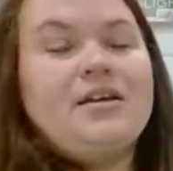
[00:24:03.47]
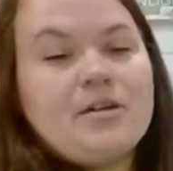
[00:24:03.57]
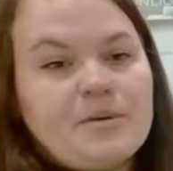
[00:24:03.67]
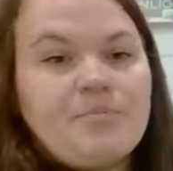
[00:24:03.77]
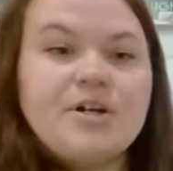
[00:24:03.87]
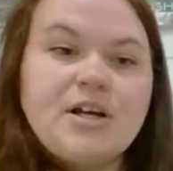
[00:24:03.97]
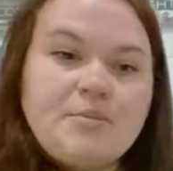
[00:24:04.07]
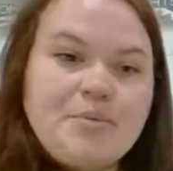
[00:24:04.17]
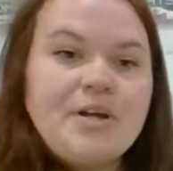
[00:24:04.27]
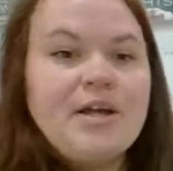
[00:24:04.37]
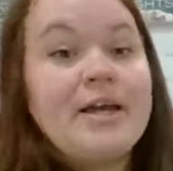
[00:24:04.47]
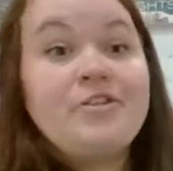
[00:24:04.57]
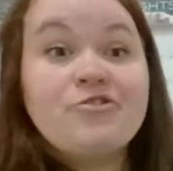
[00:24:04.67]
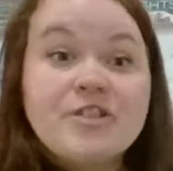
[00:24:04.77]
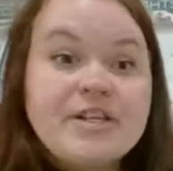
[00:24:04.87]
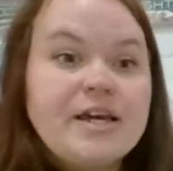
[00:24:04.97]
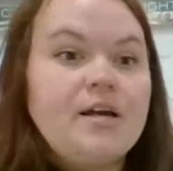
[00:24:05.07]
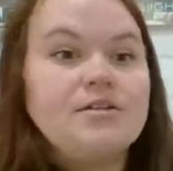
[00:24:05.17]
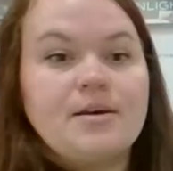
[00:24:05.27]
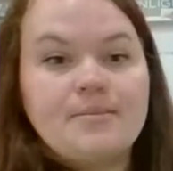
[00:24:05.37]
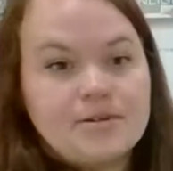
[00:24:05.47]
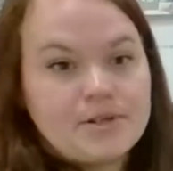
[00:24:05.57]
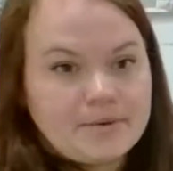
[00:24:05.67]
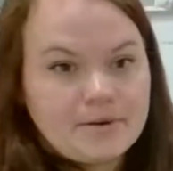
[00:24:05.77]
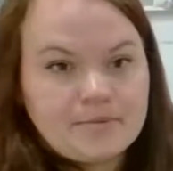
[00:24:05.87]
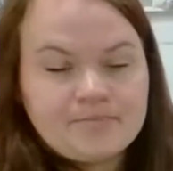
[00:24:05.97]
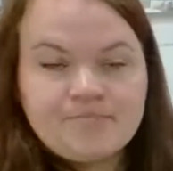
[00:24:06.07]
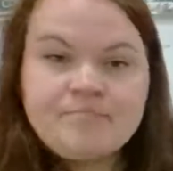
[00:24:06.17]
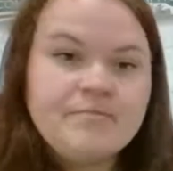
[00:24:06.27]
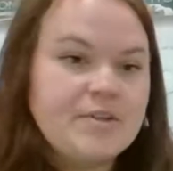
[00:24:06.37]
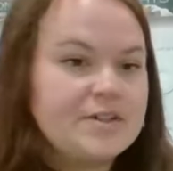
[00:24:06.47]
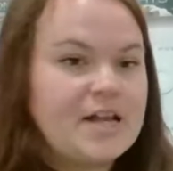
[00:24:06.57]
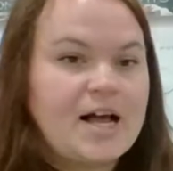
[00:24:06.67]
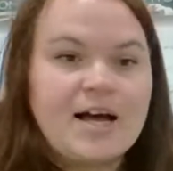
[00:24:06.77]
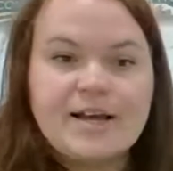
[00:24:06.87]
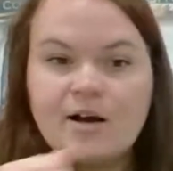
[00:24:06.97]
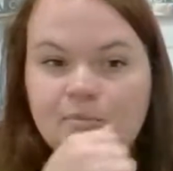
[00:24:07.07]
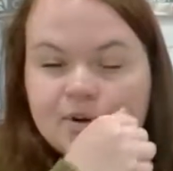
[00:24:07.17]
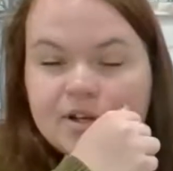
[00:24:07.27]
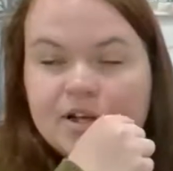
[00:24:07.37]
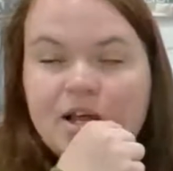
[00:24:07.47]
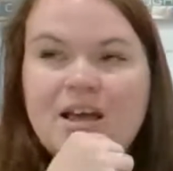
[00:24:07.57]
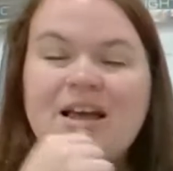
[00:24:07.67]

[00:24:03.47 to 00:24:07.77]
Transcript: we put up HTLWW, just high output,